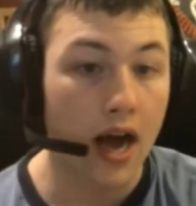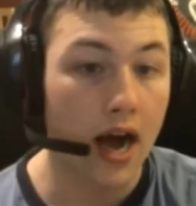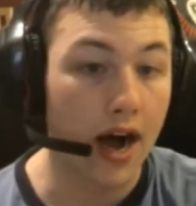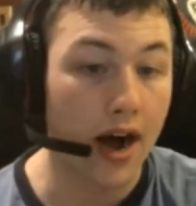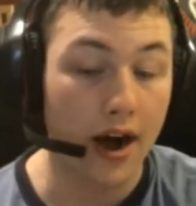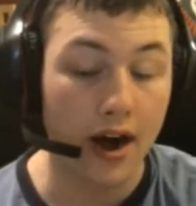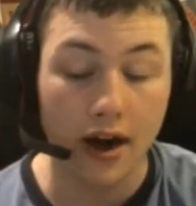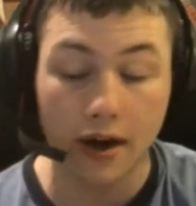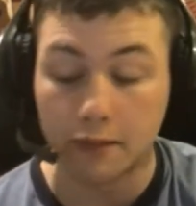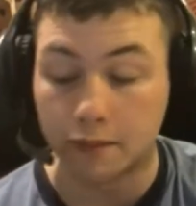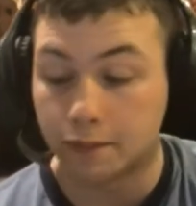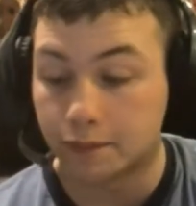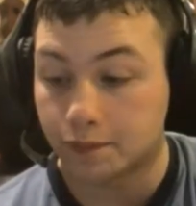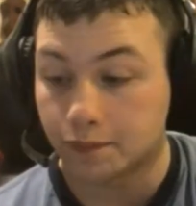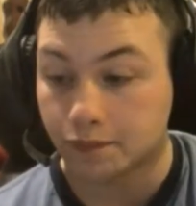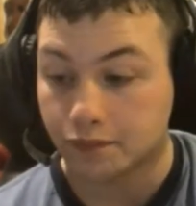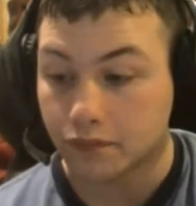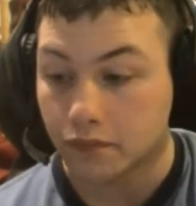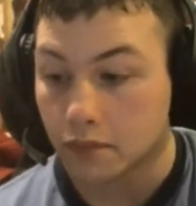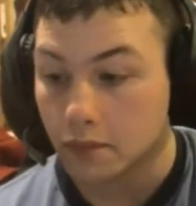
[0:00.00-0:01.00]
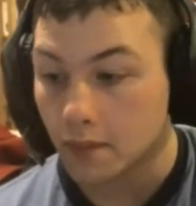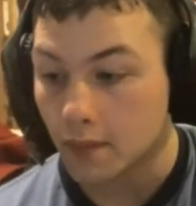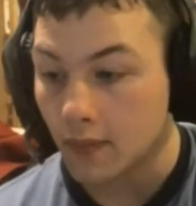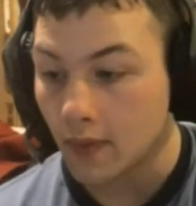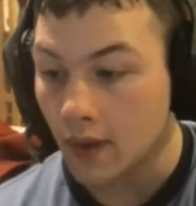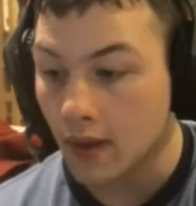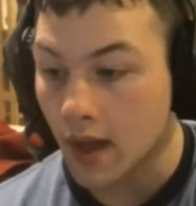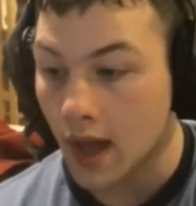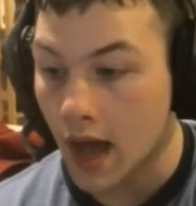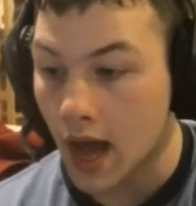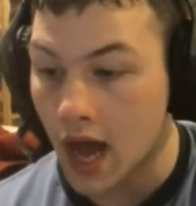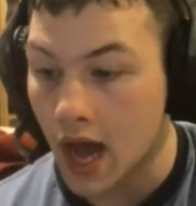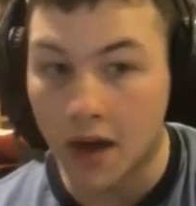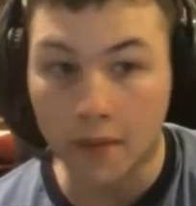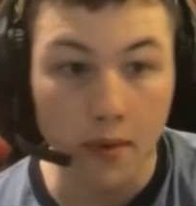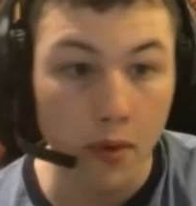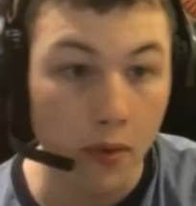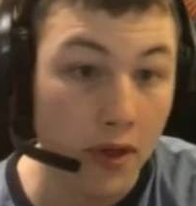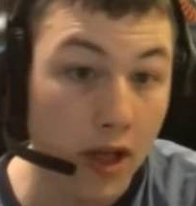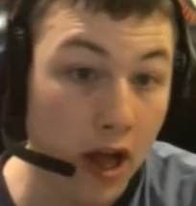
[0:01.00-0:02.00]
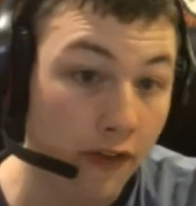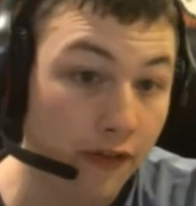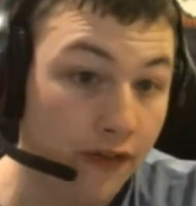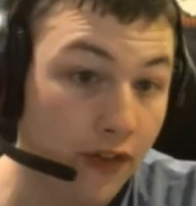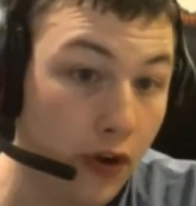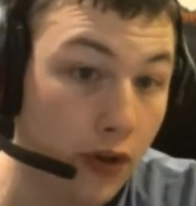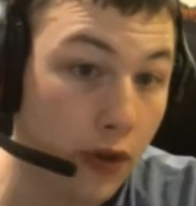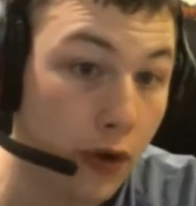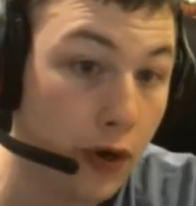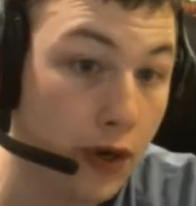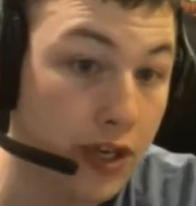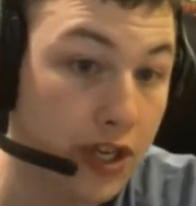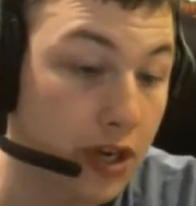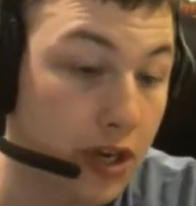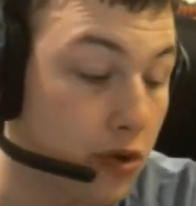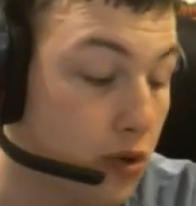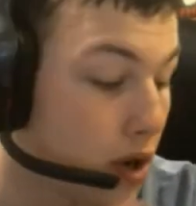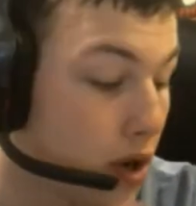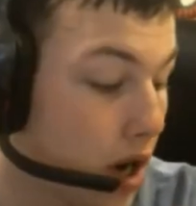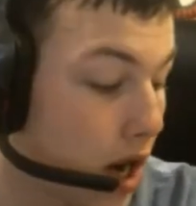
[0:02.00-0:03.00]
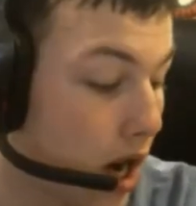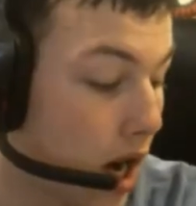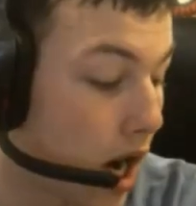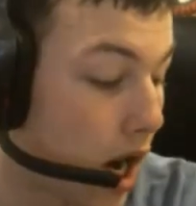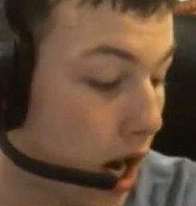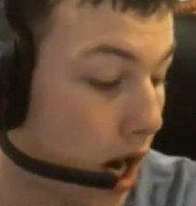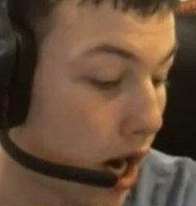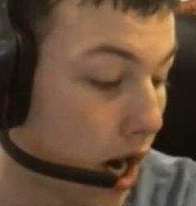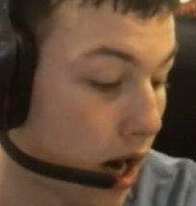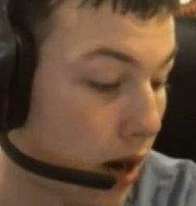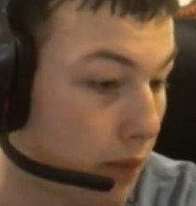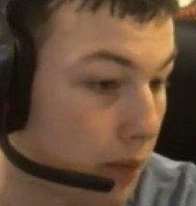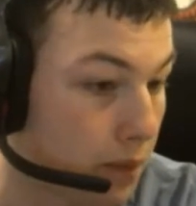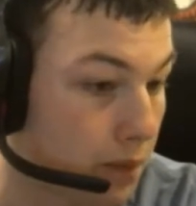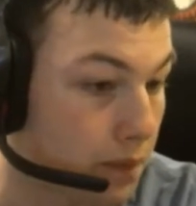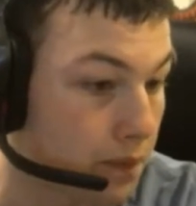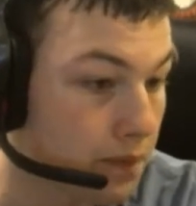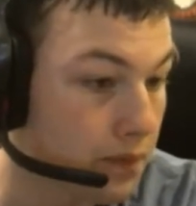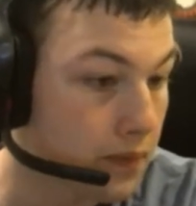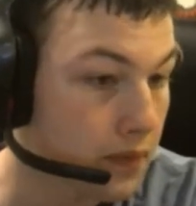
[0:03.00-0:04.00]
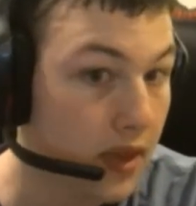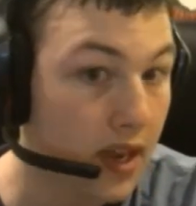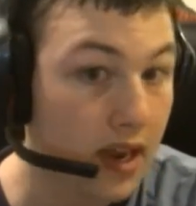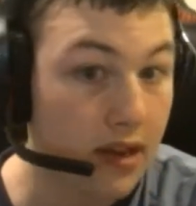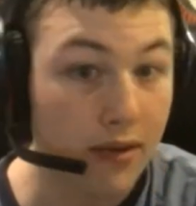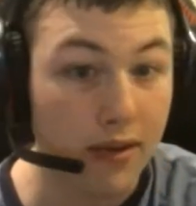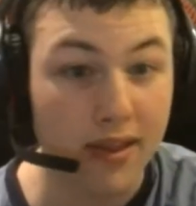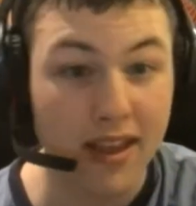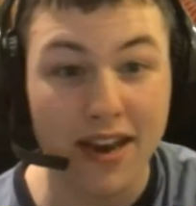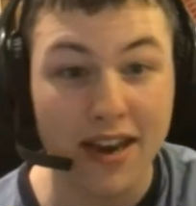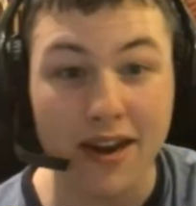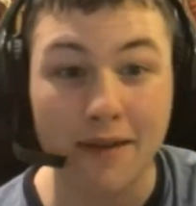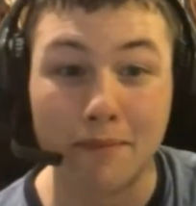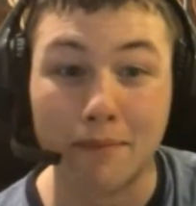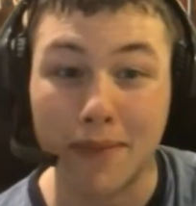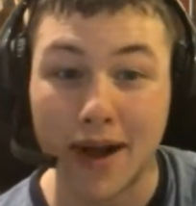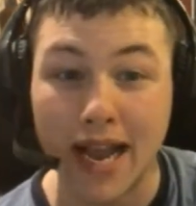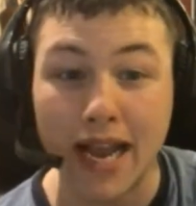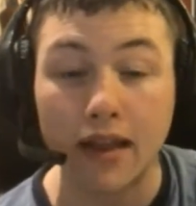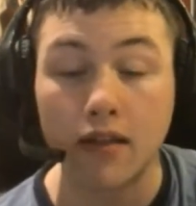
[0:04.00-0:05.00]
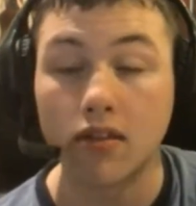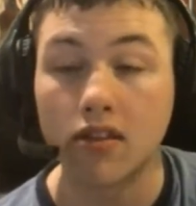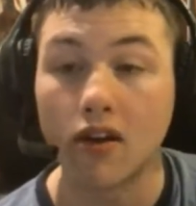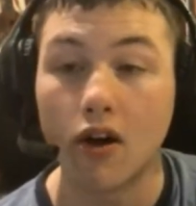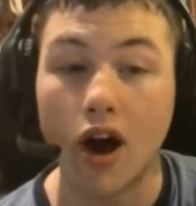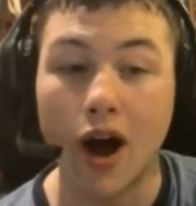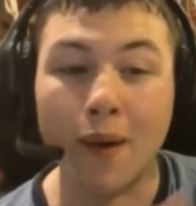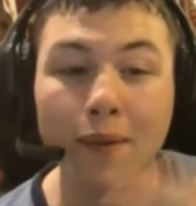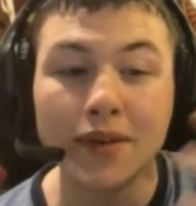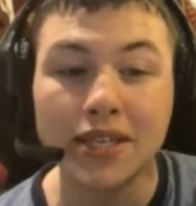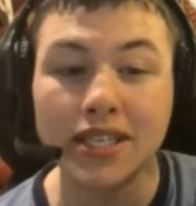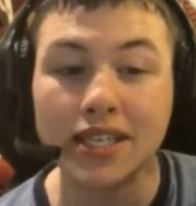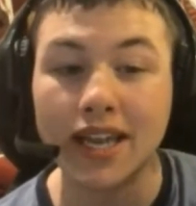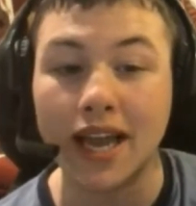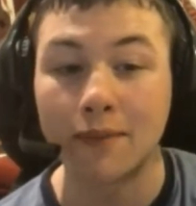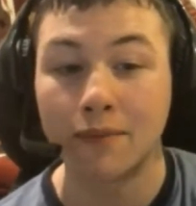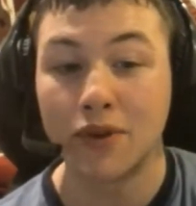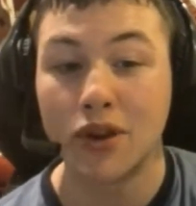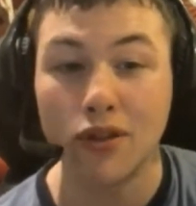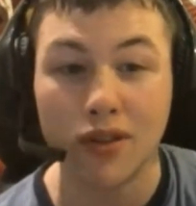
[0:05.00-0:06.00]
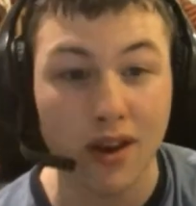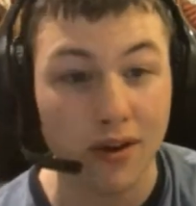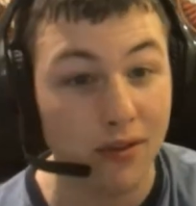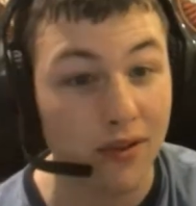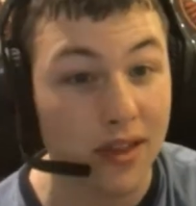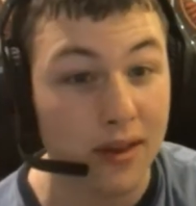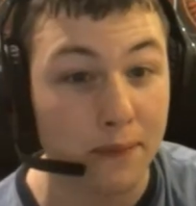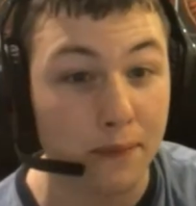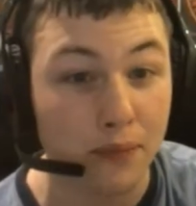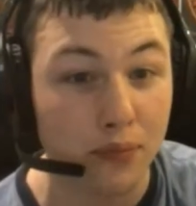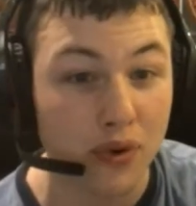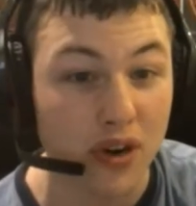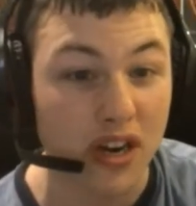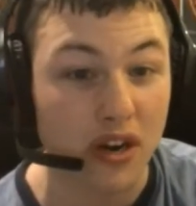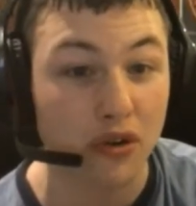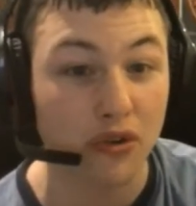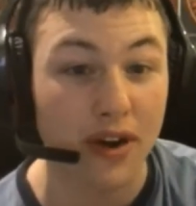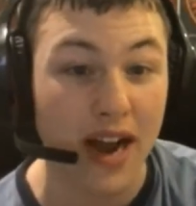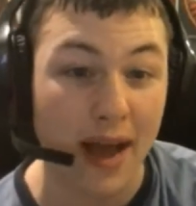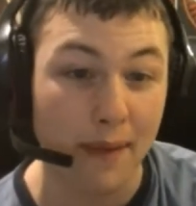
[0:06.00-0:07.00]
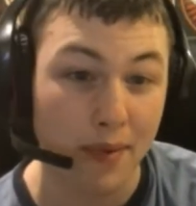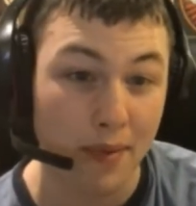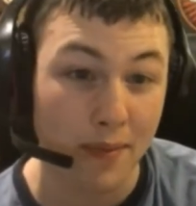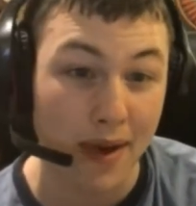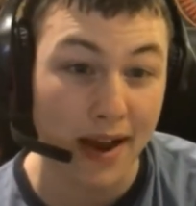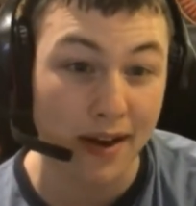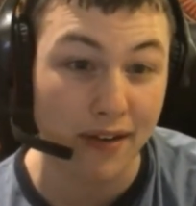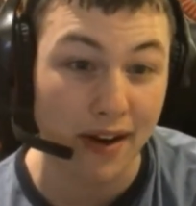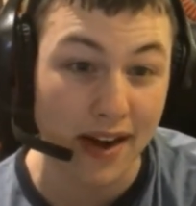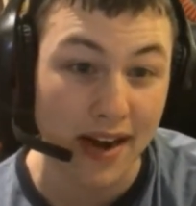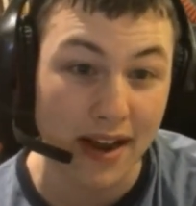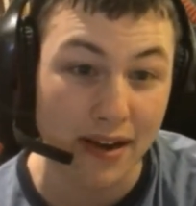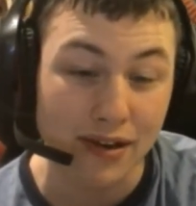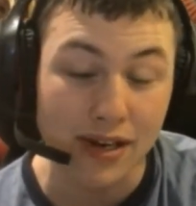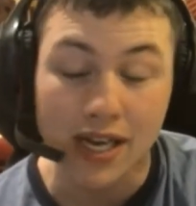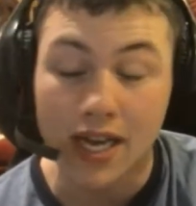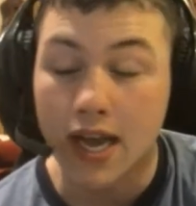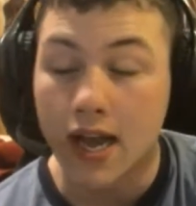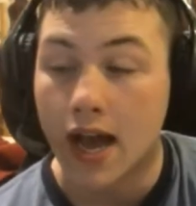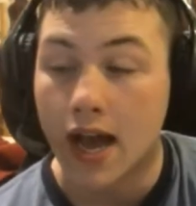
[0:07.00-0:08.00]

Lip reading: But without further ado, let's get into mic. So obviously I'm using a really pretty crappy mic right now,